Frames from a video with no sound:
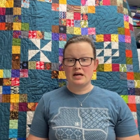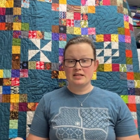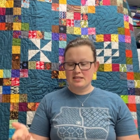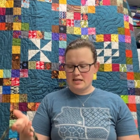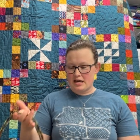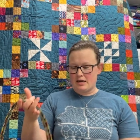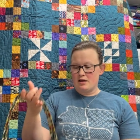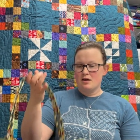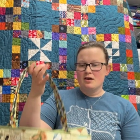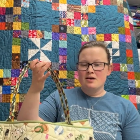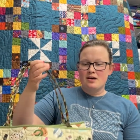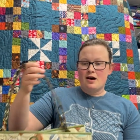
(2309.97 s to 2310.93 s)
Not today,
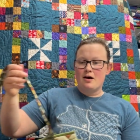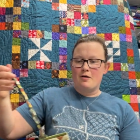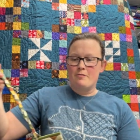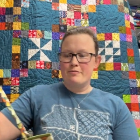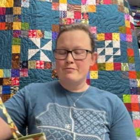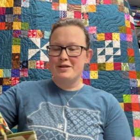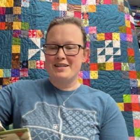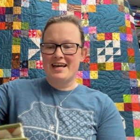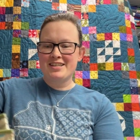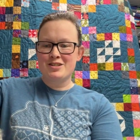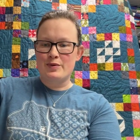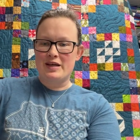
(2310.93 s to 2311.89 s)
but
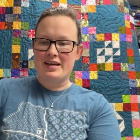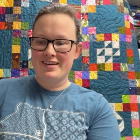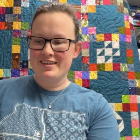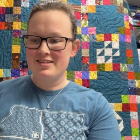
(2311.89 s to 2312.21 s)
next week.